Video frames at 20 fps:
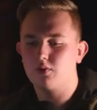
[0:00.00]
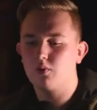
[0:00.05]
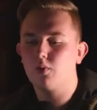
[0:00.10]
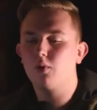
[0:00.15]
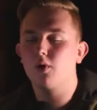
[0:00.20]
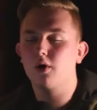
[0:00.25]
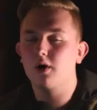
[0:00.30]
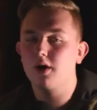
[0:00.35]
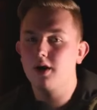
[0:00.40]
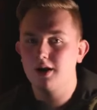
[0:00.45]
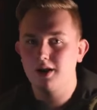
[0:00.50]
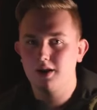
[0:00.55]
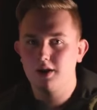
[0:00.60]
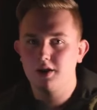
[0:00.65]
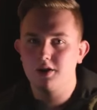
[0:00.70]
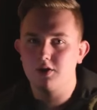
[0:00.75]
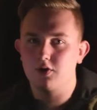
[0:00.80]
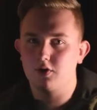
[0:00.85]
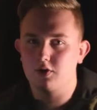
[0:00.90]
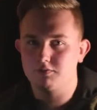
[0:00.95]
or
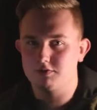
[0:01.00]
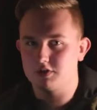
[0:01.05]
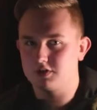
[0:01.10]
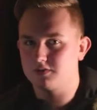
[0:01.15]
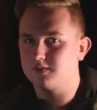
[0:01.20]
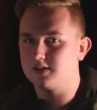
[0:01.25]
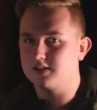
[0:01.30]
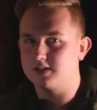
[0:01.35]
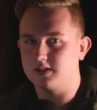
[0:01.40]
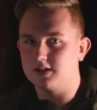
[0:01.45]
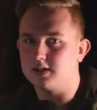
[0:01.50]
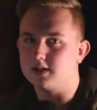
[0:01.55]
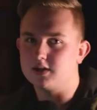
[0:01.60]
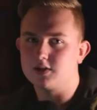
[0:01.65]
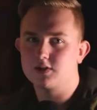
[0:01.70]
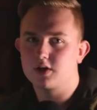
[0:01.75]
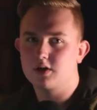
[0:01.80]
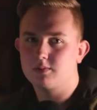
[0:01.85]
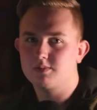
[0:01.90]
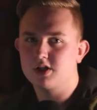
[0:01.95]
you can just visit the
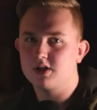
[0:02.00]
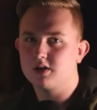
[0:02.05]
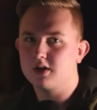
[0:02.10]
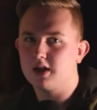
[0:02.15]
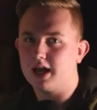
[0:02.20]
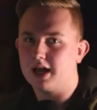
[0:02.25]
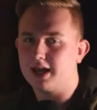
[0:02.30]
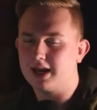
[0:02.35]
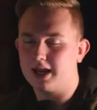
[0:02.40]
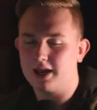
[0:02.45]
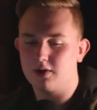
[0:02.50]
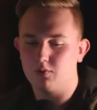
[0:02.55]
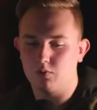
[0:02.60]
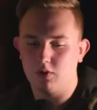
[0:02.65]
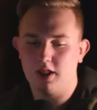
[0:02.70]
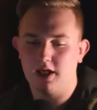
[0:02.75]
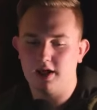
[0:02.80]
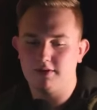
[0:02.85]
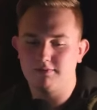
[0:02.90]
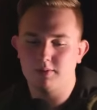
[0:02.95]
description and I will
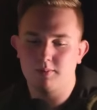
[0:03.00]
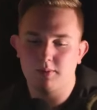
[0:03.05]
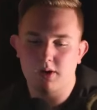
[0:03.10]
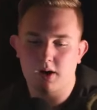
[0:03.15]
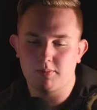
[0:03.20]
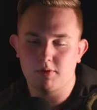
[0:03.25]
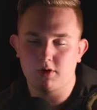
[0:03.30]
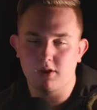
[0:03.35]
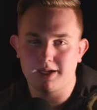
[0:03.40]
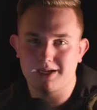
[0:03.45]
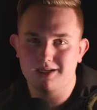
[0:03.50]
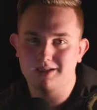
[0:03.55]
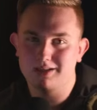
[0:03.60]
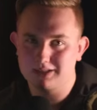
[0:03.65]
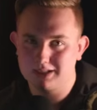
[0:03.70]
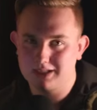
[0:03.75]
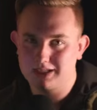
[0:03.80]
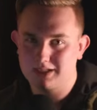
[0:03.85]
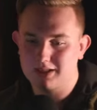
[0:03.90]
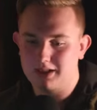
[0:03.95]
have the proper
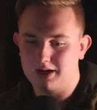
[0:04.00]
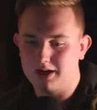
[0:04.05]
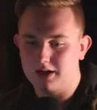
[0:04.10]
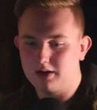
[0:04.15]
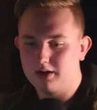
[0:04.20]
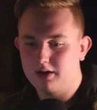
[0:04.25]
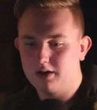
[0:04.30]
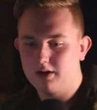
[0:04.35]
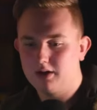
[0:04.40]
link there.